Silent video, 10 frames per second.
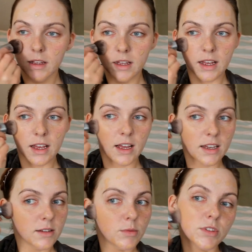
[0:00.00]

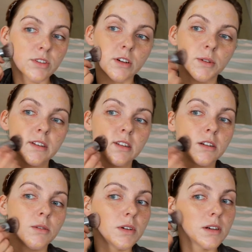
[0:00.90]
and we're just going
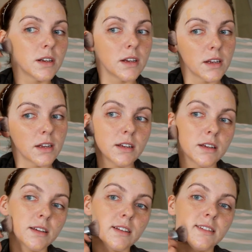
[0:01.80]
to
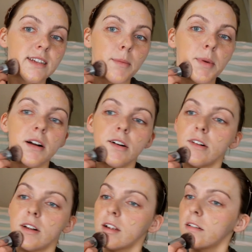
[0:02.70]
dab it
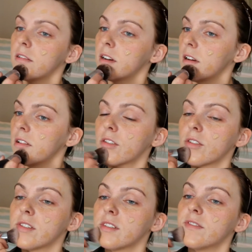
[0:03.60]
all
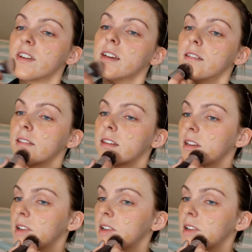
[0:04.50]
across the face.